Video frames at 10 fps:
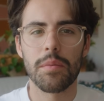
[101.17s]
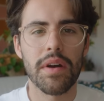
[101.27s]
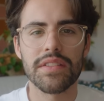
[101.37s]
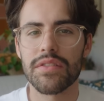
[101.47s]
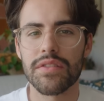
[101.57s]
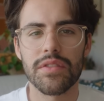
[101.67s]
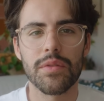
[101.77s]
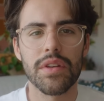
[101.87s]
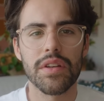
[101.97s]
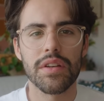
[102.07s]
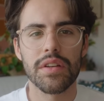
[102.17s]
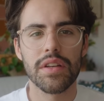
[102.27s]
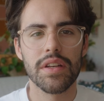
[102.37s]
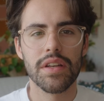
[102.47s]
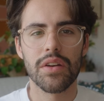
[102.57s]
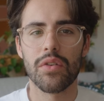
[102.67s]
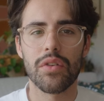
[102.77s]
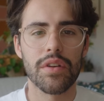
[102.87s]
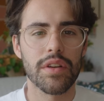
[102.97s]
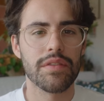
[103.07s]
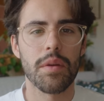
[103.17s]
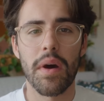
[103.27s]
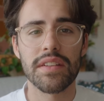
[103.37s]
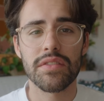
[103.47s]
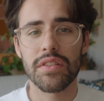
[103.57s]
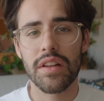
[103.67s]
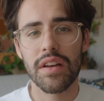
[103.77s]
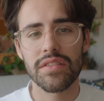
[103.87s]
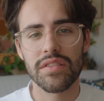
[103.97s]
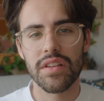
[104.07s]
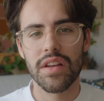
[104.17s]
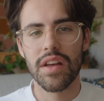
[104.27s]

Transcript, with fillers: master's degree or even a master class,